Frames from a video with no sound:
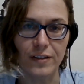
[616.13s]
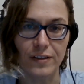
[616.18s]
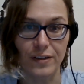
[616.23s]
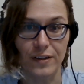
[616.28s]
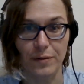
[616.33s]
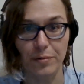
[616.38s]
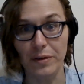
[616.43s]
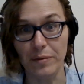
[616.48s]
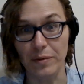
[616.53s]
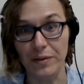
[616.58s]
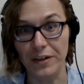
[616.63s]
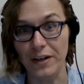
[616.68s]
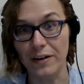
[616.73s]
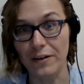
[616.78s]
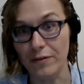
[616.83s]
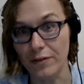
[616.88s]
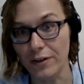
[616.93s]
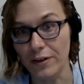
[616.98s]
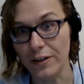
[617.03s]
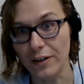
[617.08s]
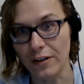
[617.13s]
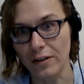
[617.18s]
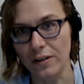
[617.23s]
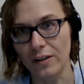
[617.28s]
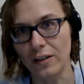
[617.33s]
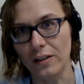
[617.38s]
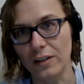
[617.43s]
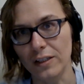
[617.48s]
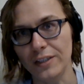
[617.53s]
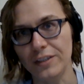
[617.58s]
and it's pretty much everything on
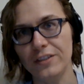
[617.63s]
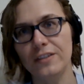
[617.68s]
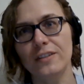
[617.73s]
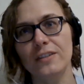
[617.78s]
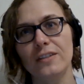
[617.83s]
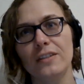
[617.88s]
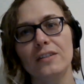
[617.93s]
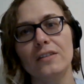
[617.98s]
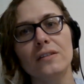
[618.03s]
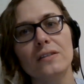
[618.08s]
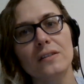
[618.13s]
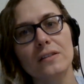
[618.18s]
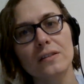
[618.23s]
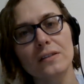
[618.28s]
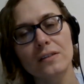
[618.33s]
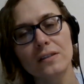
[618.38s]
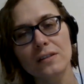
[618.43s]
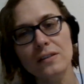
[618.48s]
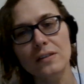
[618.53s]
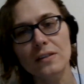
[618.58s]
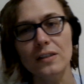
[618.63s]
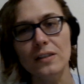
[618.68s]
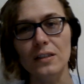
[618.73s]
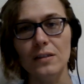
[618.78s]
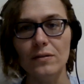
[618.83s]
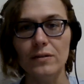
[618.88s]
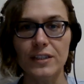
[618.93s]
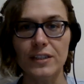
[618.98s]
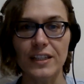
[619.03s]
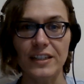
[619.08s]
the list. It
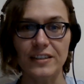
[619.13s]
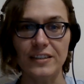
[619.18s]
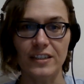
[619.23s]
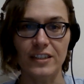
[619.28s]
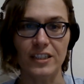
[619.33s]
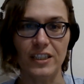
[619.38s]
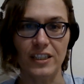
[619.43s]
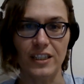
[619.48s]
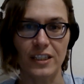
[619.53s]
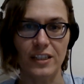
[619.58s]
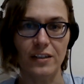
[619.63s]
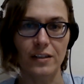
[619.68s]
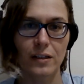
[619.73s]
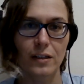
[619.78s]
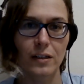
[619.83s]
was things that she did,